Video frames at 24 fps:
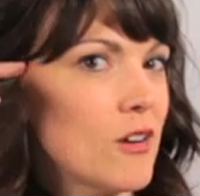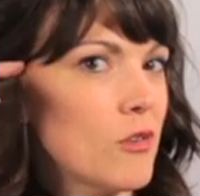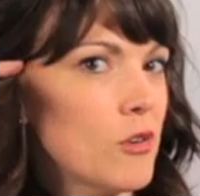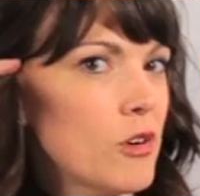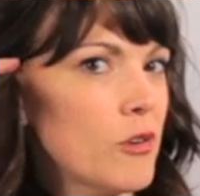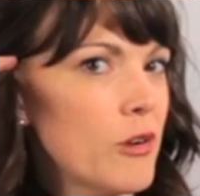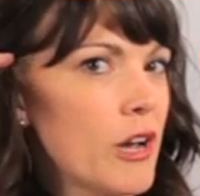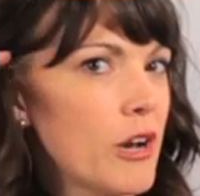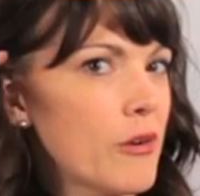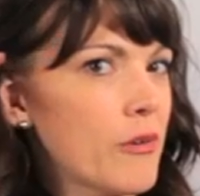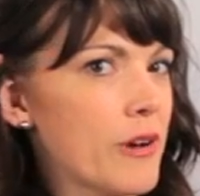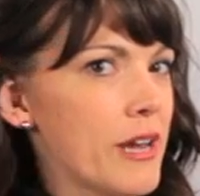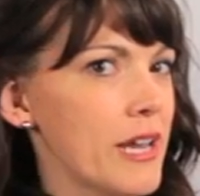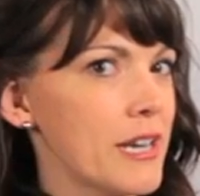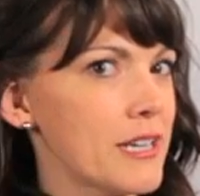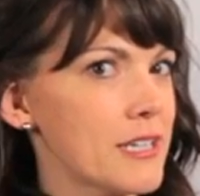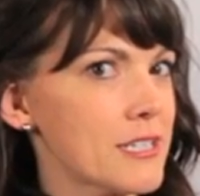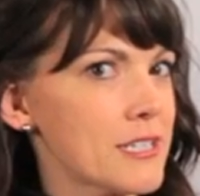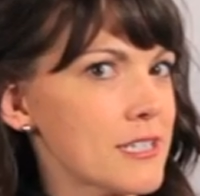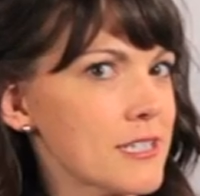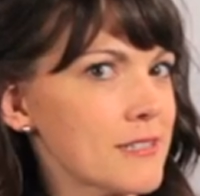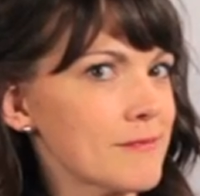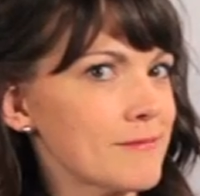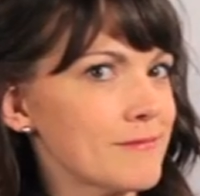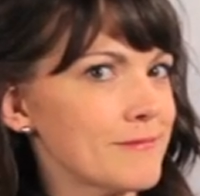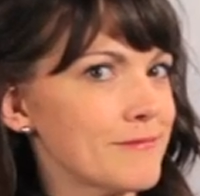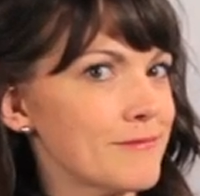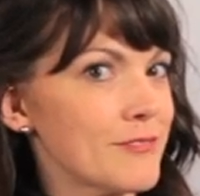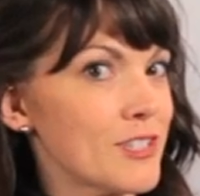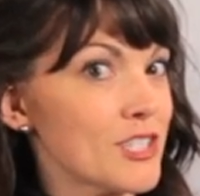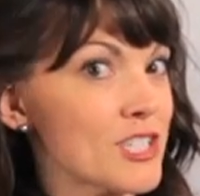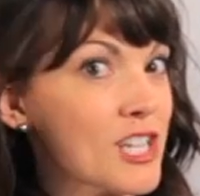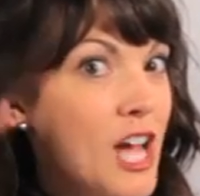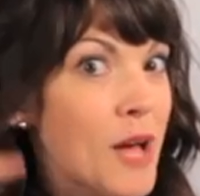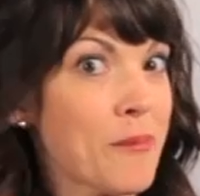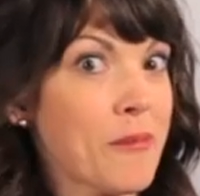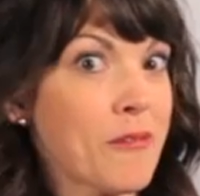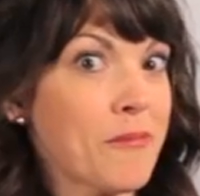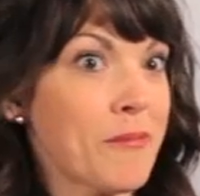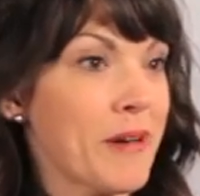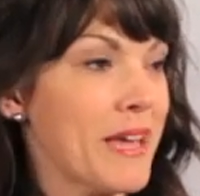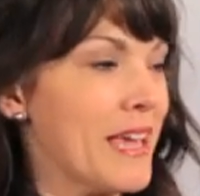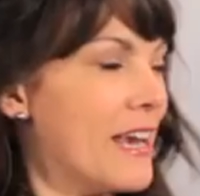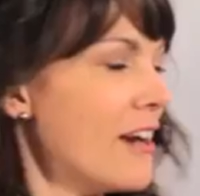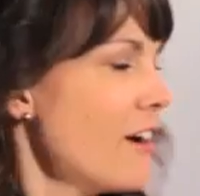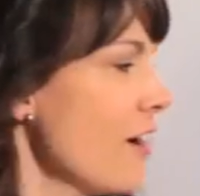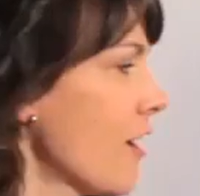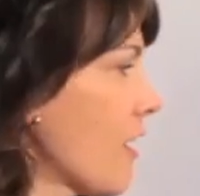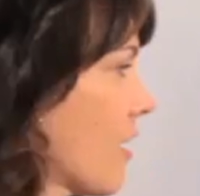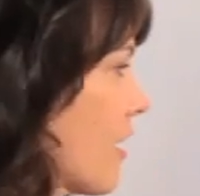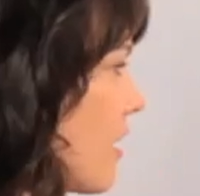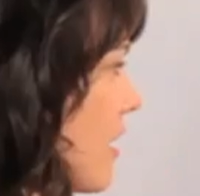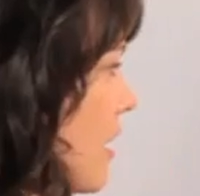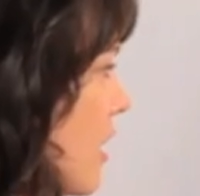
what do I reach? The top of my ear.